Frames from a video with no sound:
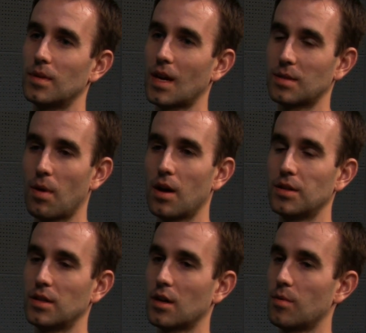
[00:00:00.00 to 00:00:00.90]

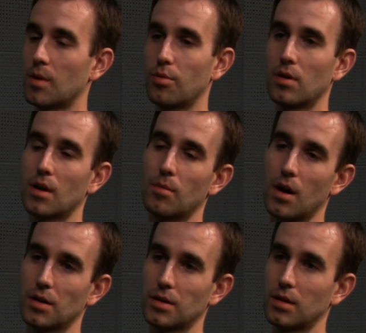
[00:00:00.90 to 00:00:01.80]
seismology is going to be important on
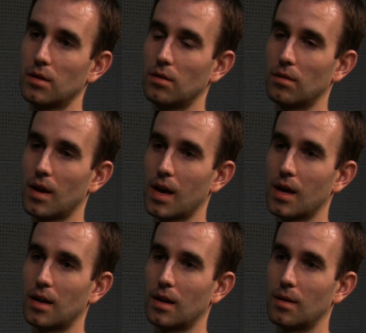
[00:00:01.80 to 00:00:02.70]
Mars too,
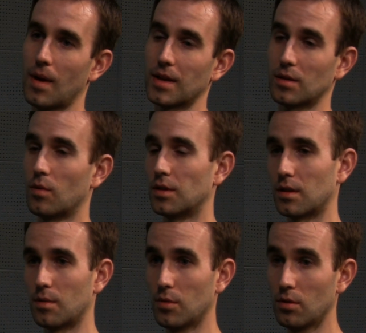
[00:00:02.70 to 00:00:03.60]
and uh, as it was
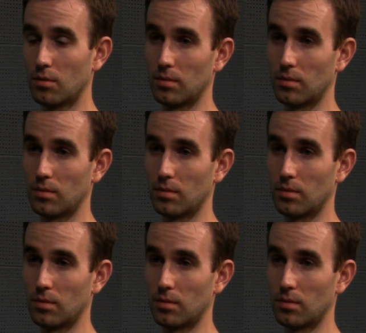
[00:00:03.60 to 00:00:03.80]
on the Moon.